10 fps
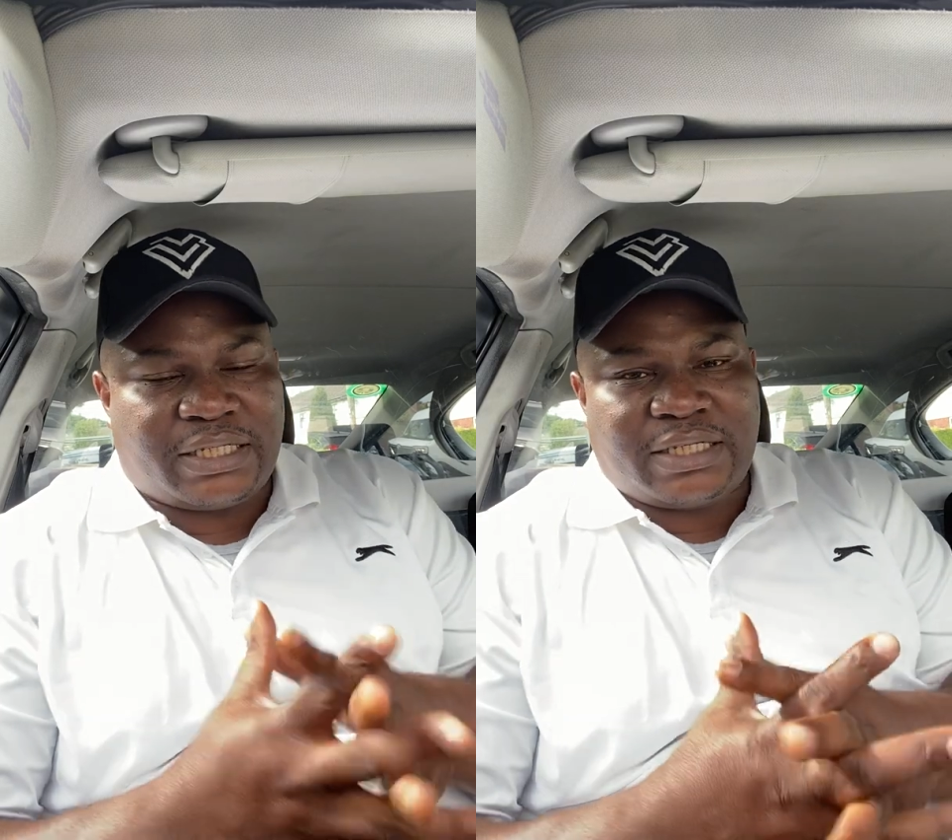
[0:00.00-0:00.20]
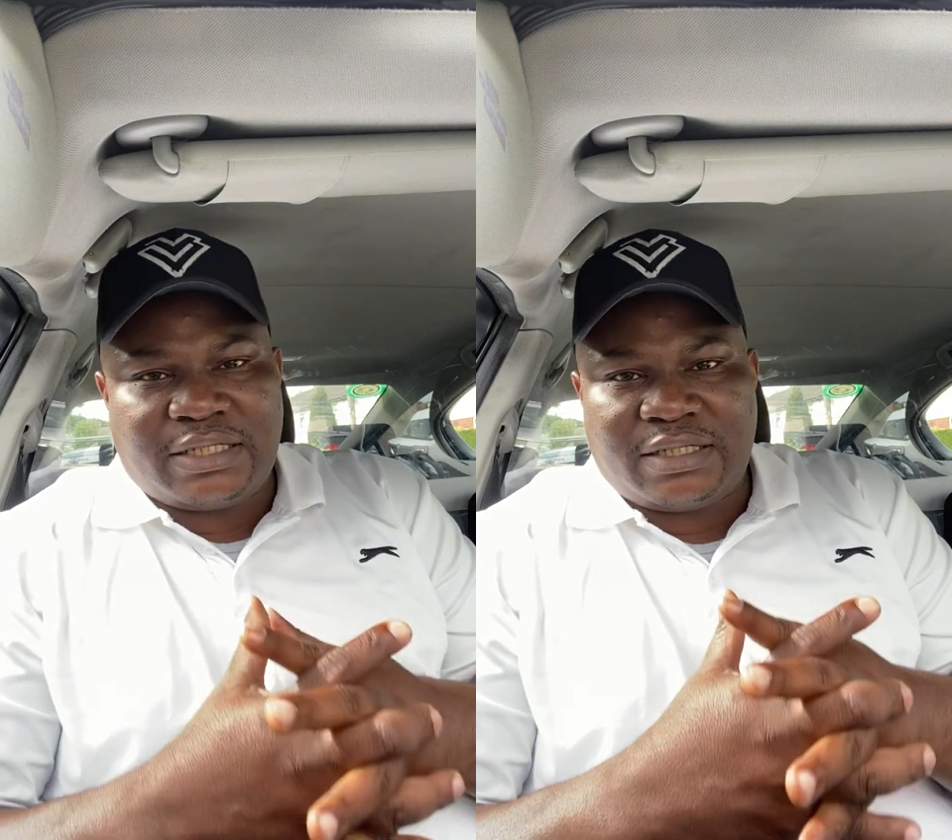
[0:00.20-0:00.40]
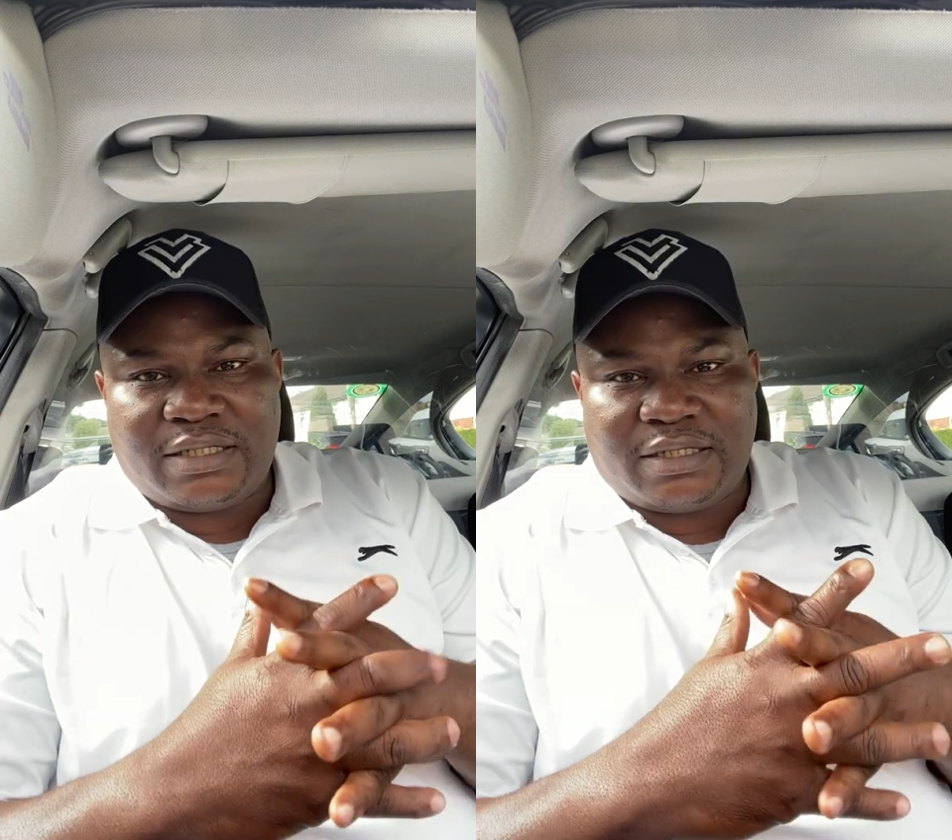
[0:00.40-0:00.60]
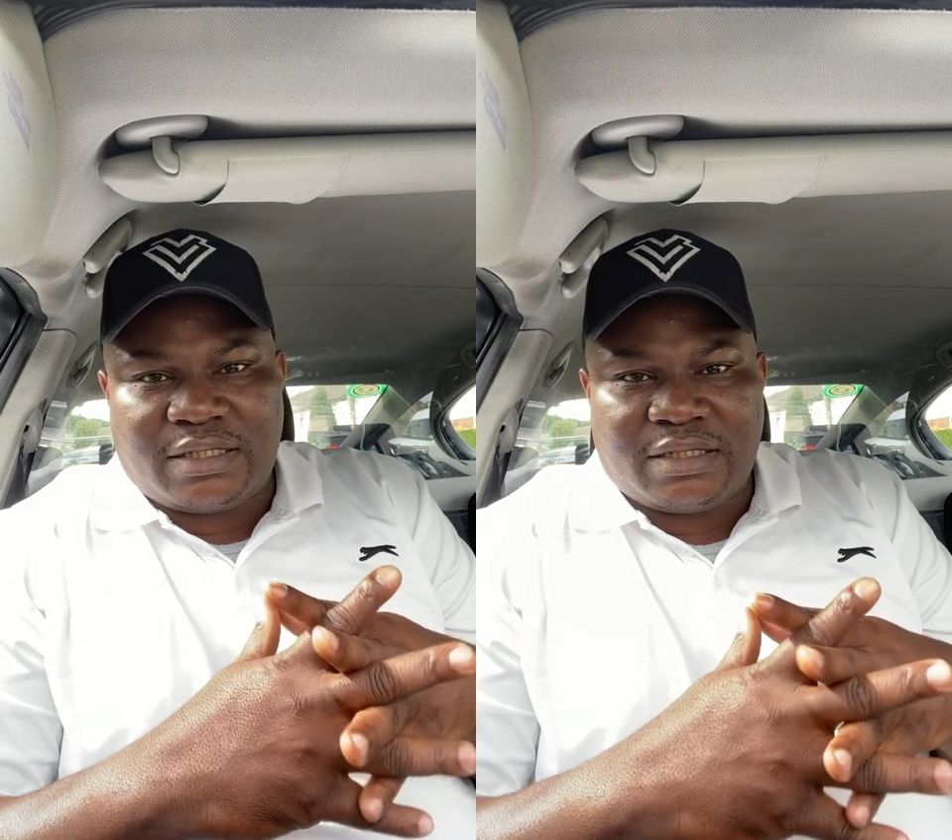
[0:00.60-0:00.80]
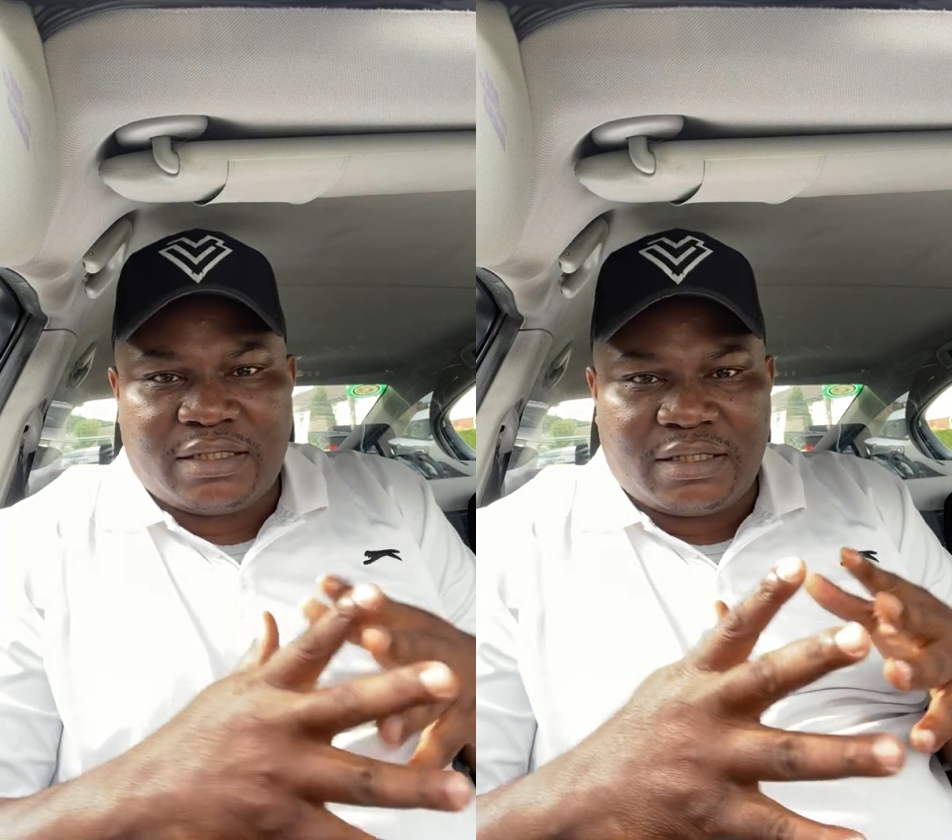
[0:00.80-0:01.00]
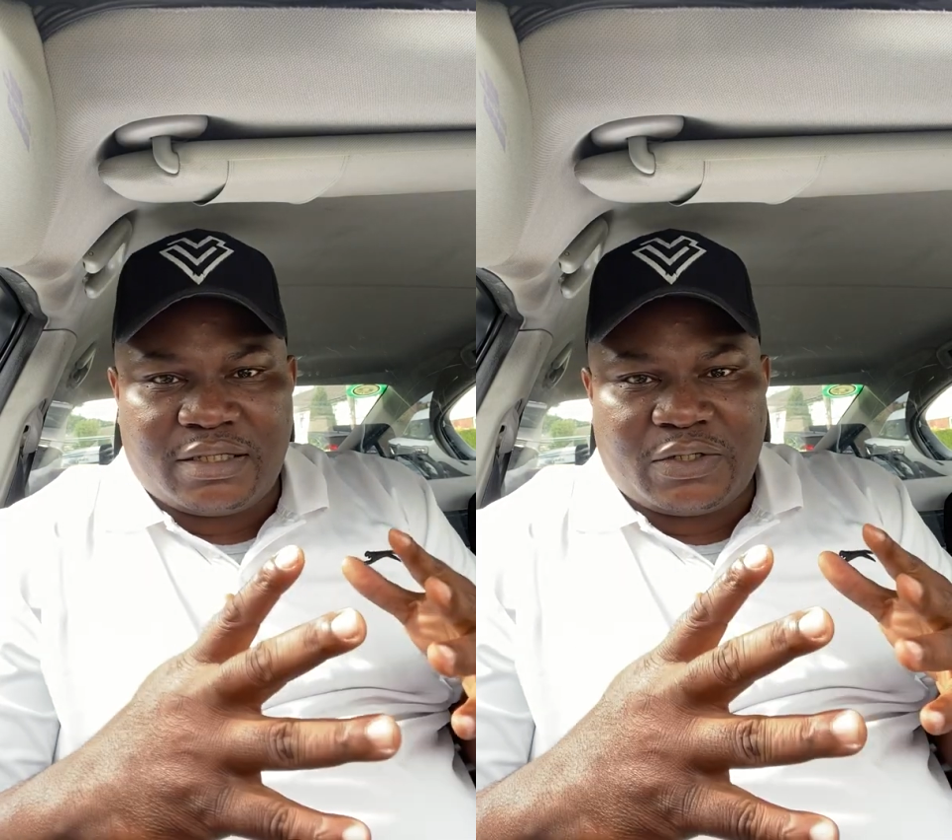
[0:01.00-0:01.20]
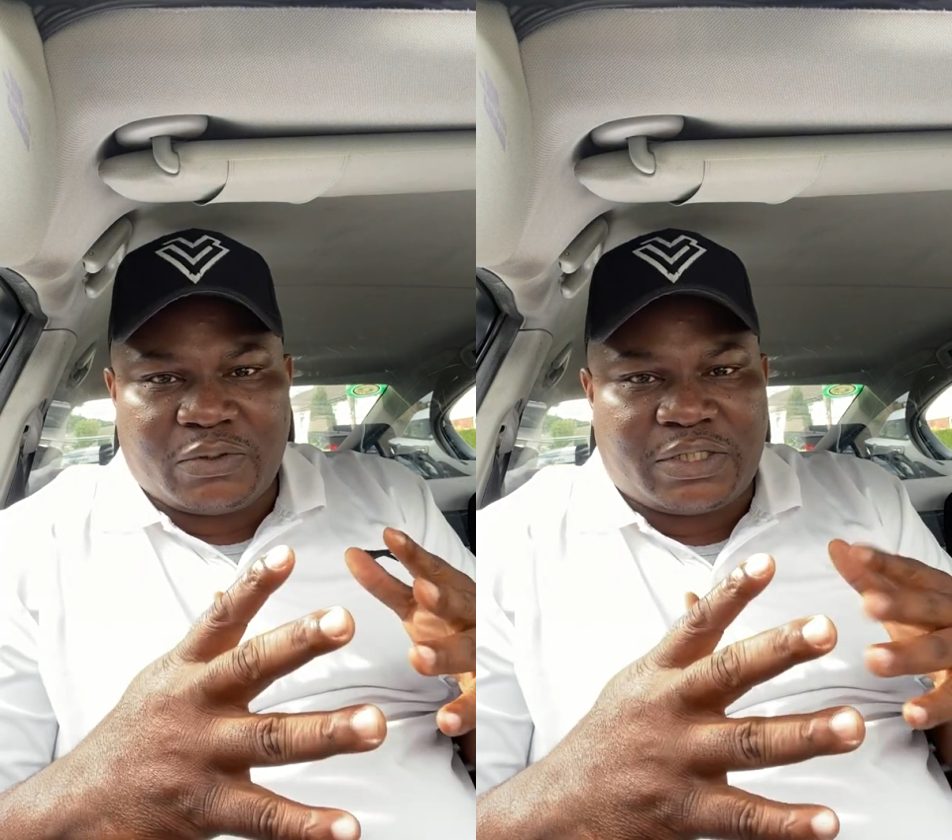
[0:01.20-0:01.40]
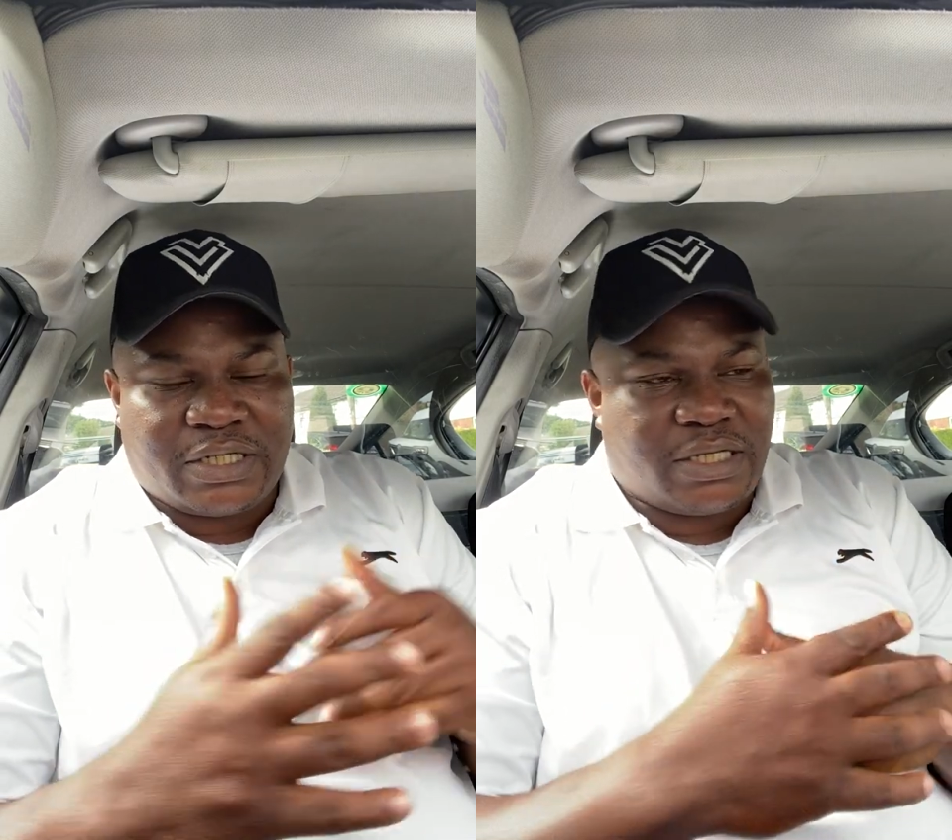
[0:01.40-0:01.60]
thing, you
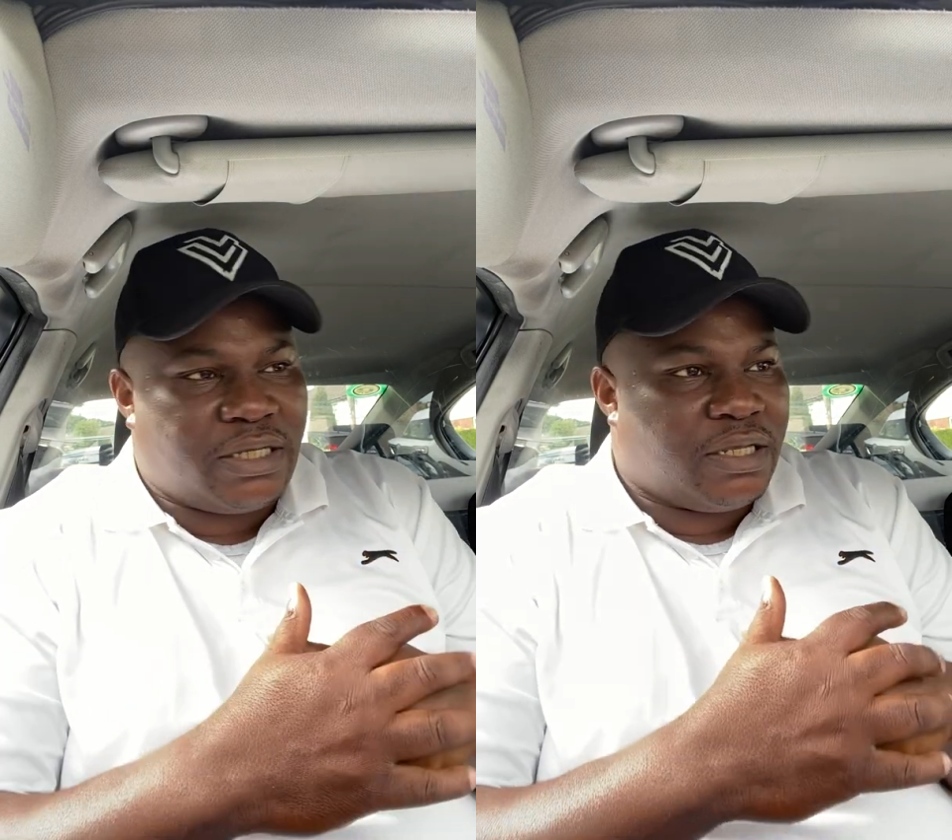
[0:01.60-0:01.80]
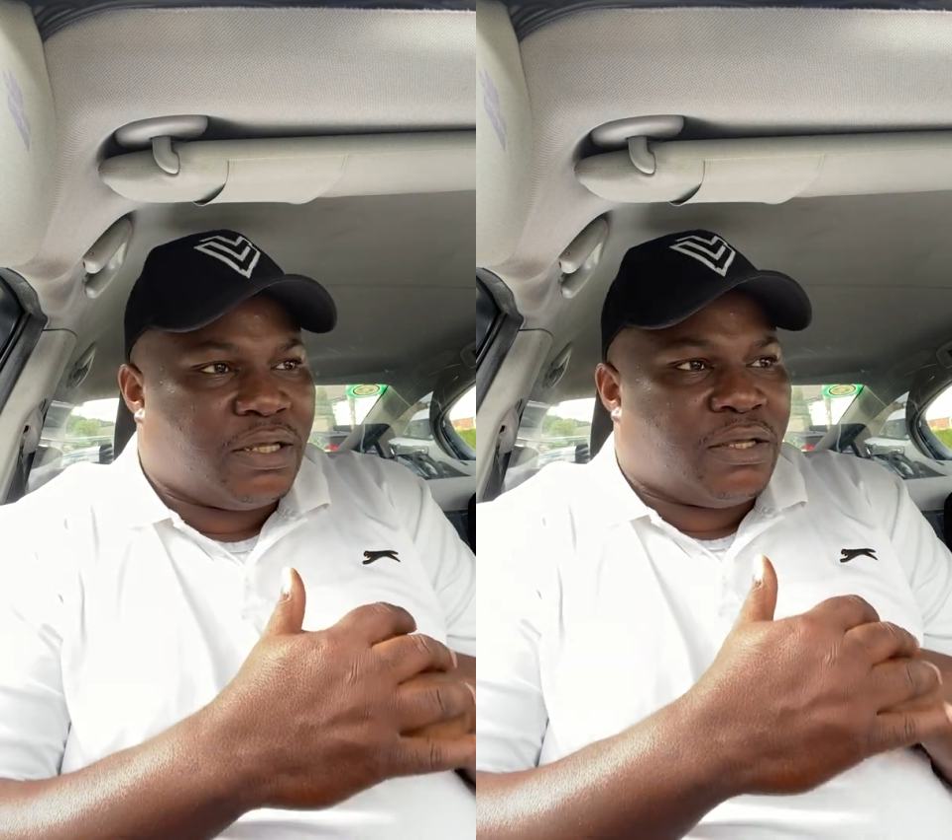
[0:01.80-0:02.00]
see,